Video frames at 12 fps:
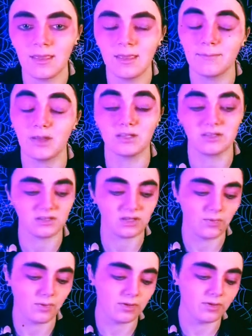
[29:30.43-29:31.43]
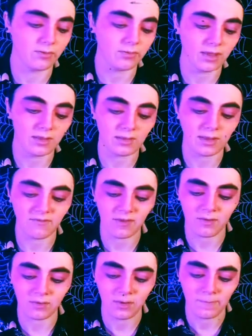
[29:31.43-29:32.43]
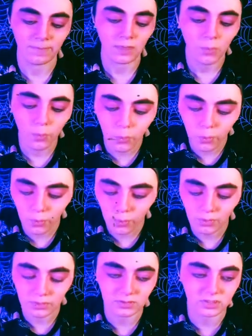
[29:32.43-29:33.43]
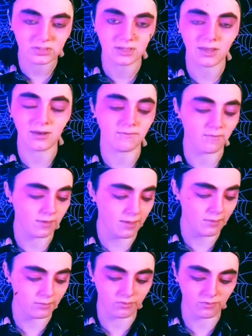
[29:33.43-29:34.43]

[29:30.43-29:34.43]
but it's actually a really good black that I found. There's just a lot of fallout.